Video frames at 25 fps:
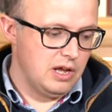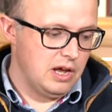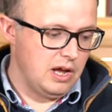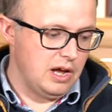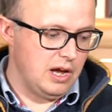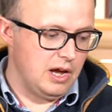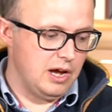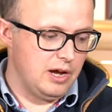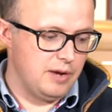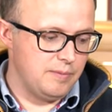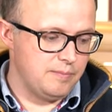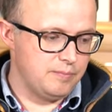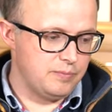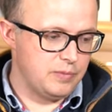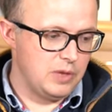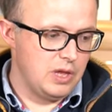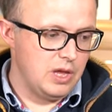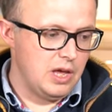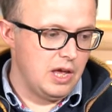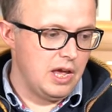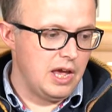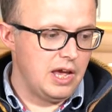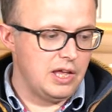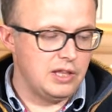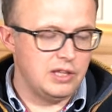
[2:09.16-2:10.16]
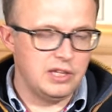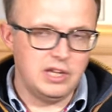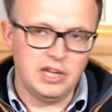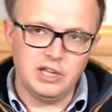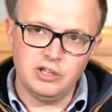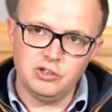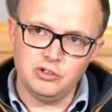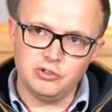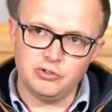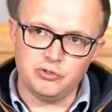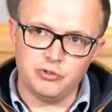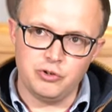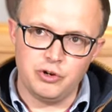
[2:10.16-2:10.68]
Um, in the
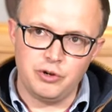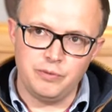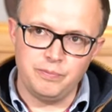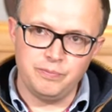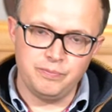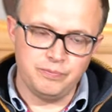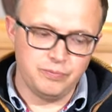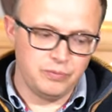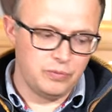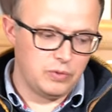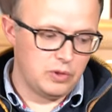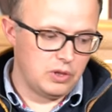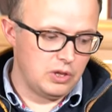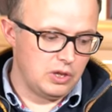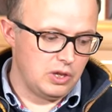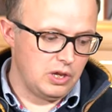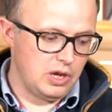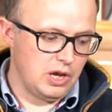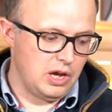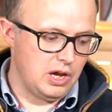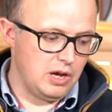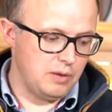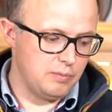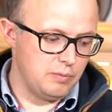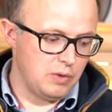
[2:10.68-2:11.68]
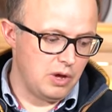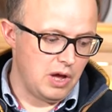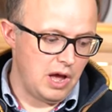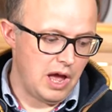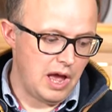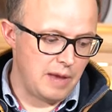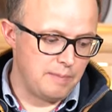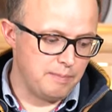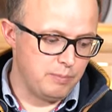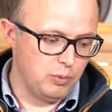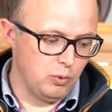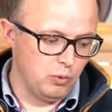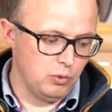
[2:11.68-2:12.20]
interim, uh,
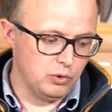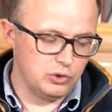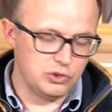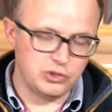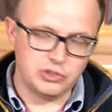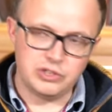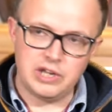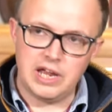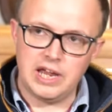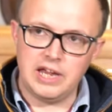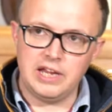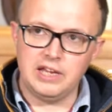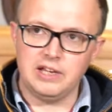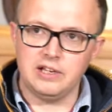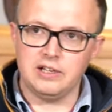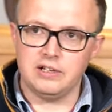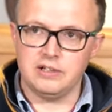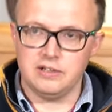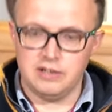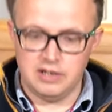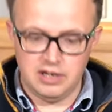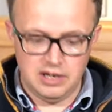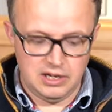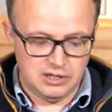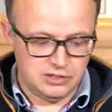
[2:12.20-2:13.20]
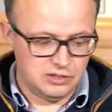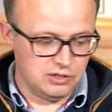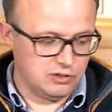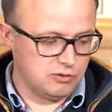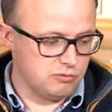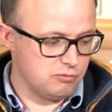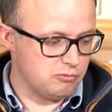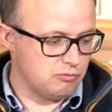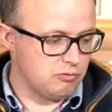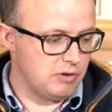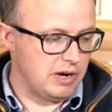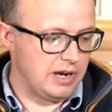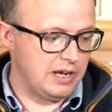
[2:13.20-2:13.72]
a bore snake is a
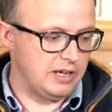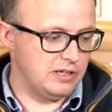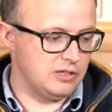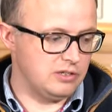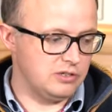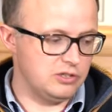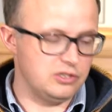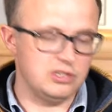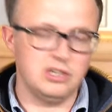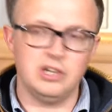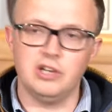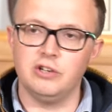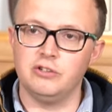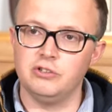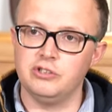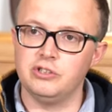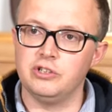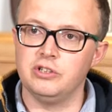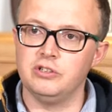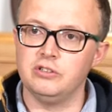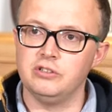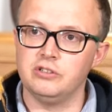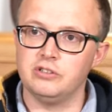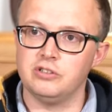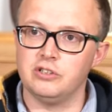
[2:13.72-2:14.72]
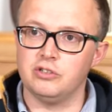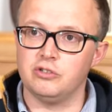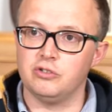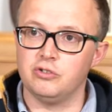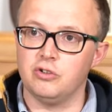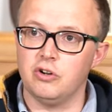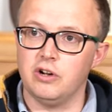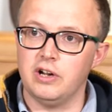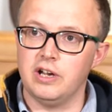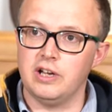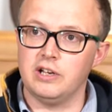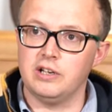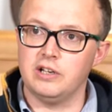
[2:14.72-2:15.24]
great solution to
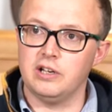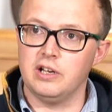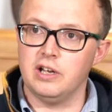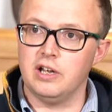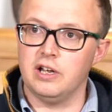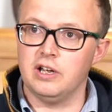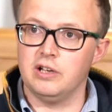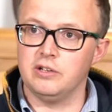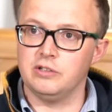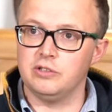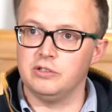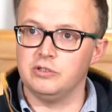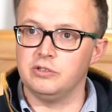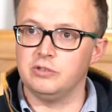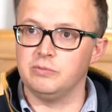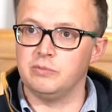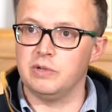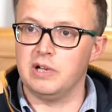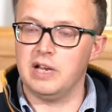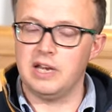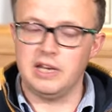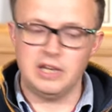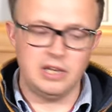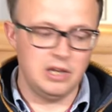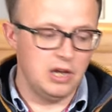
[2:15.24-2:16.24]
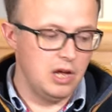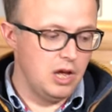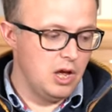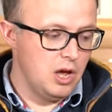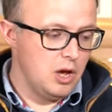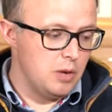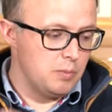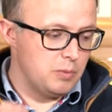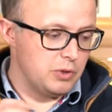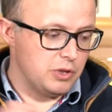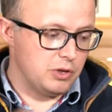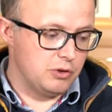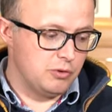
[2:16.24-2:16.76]
try and uh, do some cleaning.
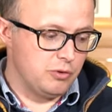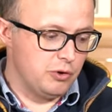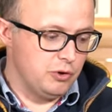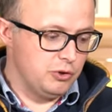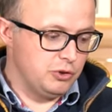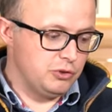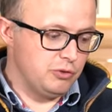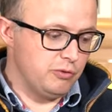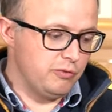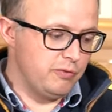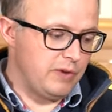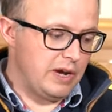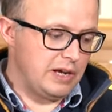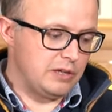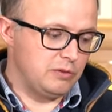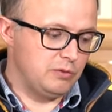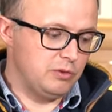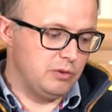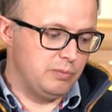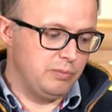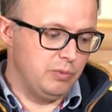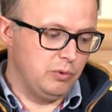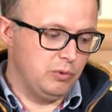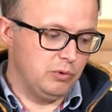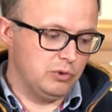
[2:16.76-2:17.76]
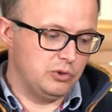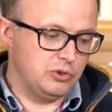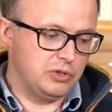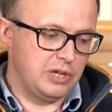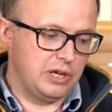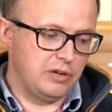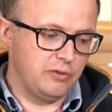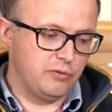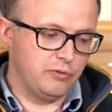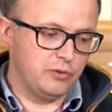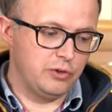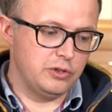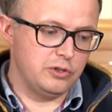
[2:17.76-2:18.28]
But the crucial factor of the bore
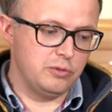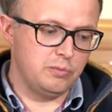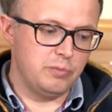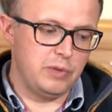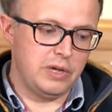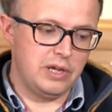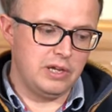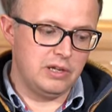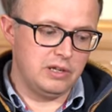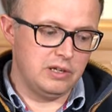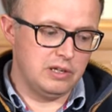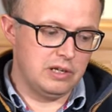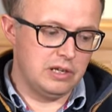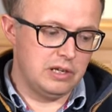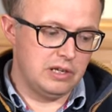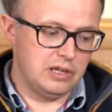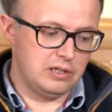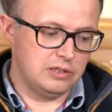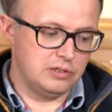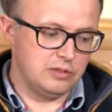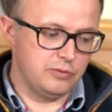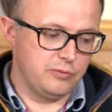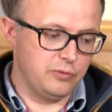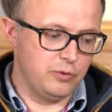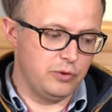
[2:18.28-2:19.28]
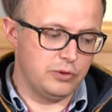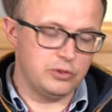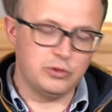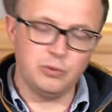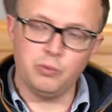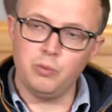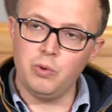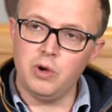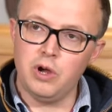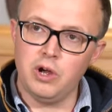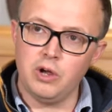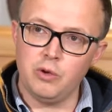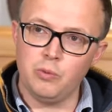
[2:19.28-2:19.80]
snake, for it to be, to, for it to
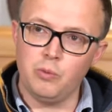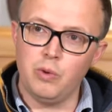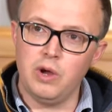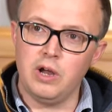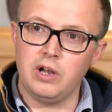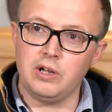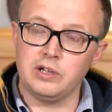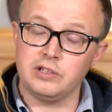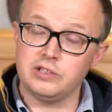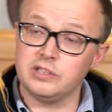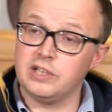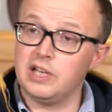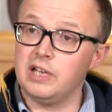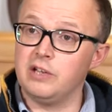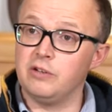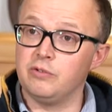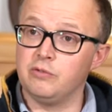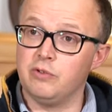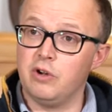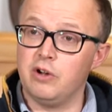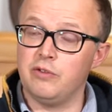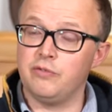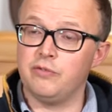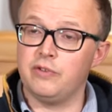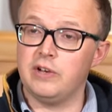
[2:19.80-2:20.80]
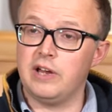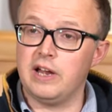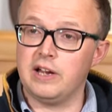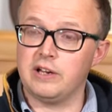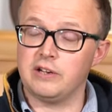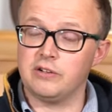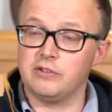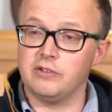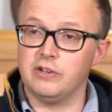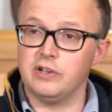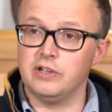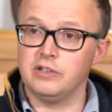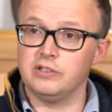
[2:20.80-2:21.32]
work well and to keep your rifle
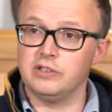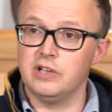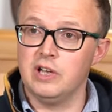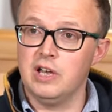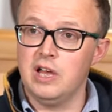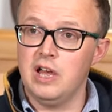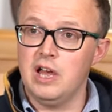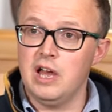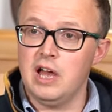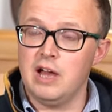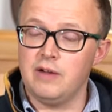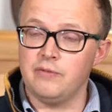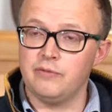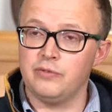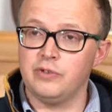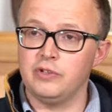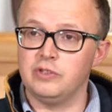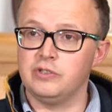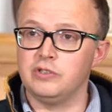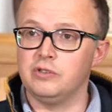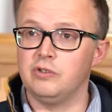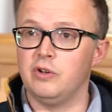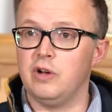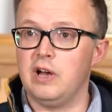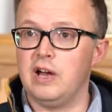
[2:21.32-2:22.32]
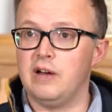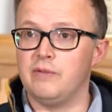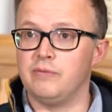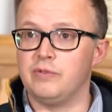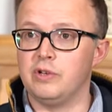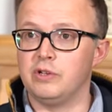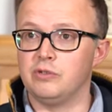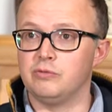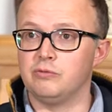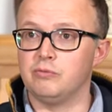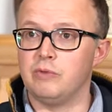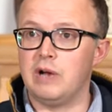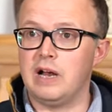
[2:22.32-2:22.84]
accurate, and for you to not have
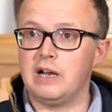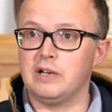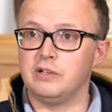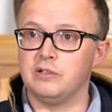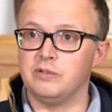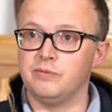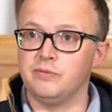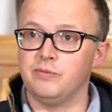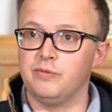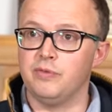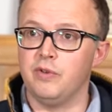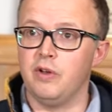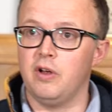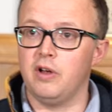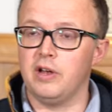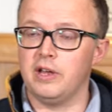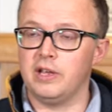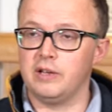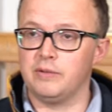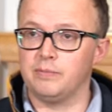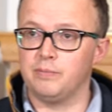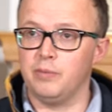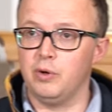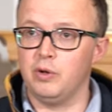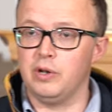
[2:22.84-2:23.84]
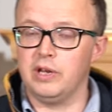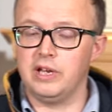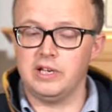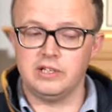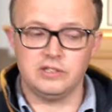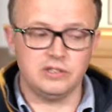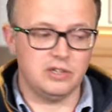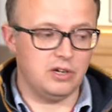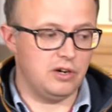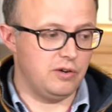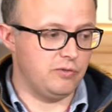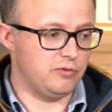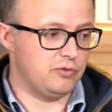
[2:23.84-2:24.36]
those random flying
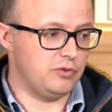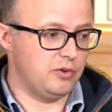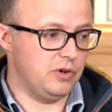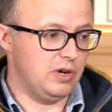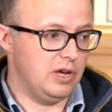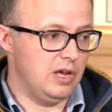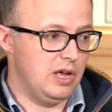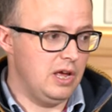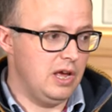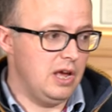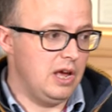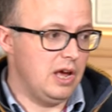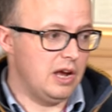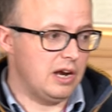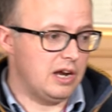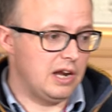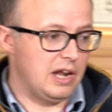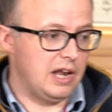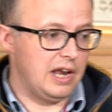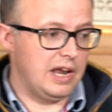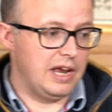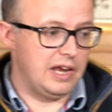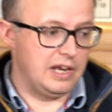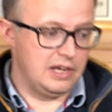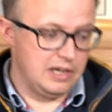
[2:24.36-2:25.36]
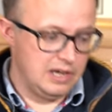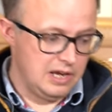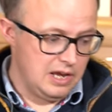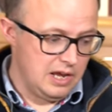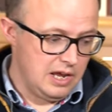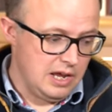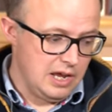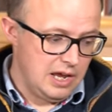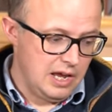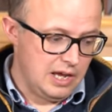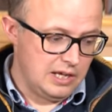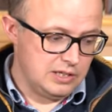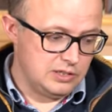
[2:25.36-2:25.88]
bullets after a, a clean,
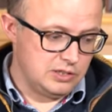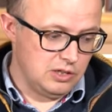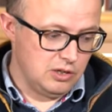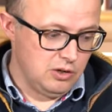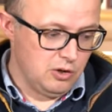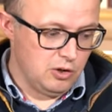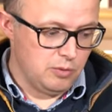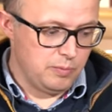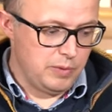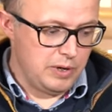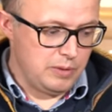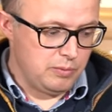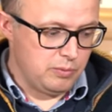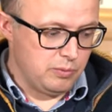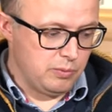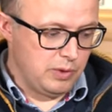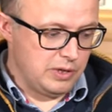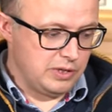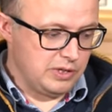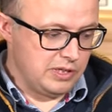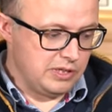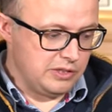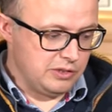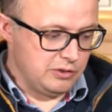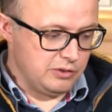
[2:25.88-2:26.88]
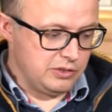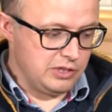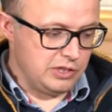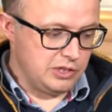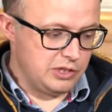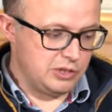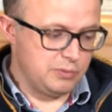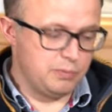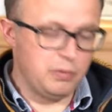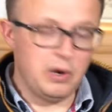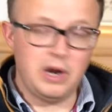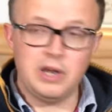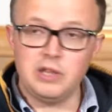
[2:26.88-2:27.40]
is a lot of people what they do is they
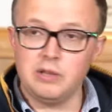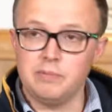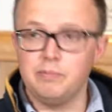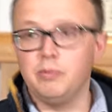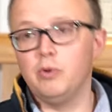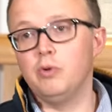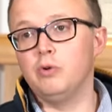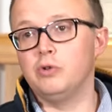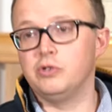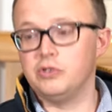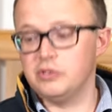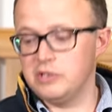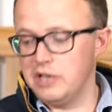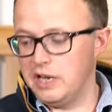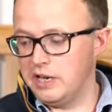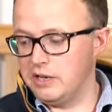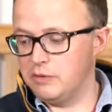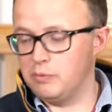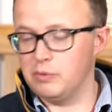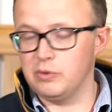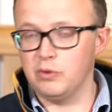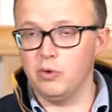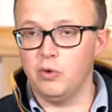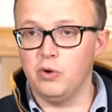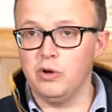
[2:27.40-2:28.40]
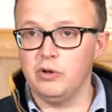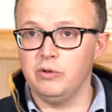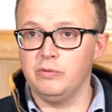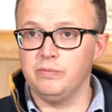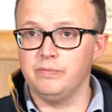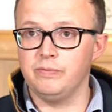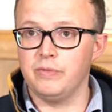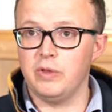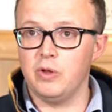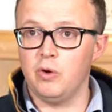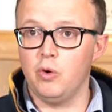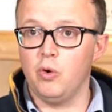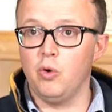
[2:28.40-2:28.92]
spray the bore snake with oil
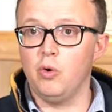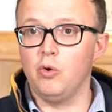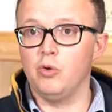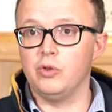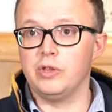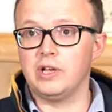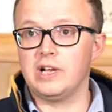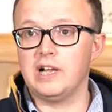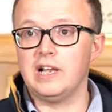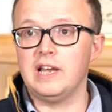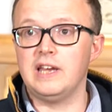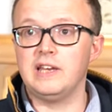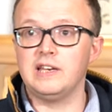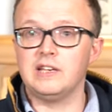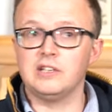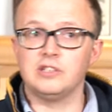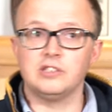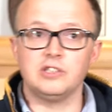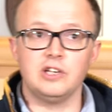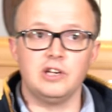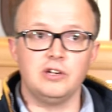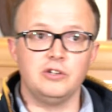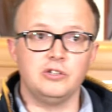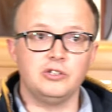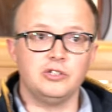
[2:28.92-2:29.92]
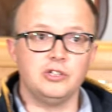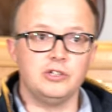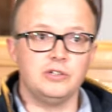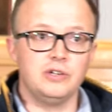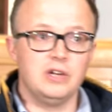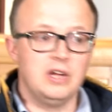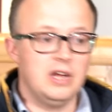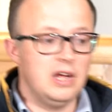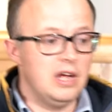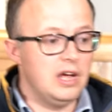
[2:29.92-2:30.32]
or the cleaning solution.